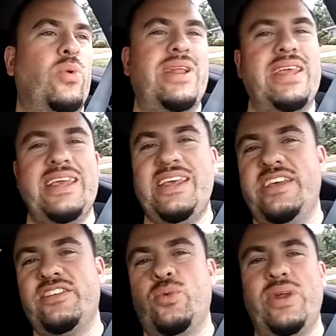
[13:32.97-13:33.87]
what it
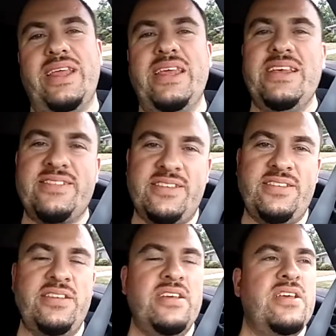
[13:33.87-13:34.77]
isn't.
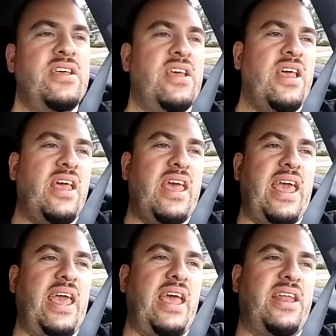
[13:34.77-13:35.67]

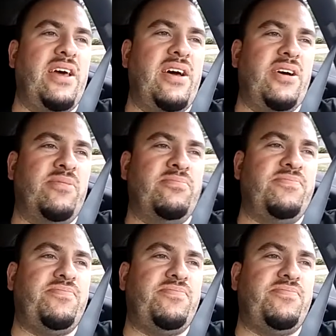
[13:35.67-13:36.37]
And